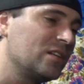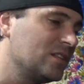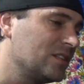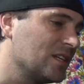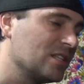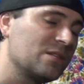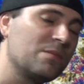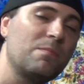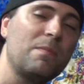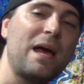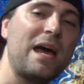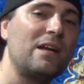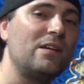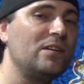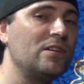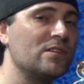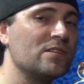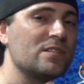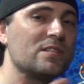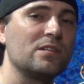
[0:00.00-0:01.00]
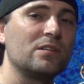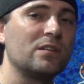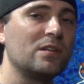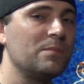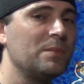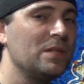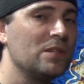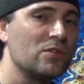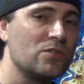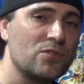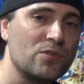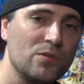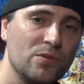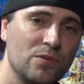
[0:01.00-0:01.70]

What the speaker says: Doesn't matter. You're still gonna be the True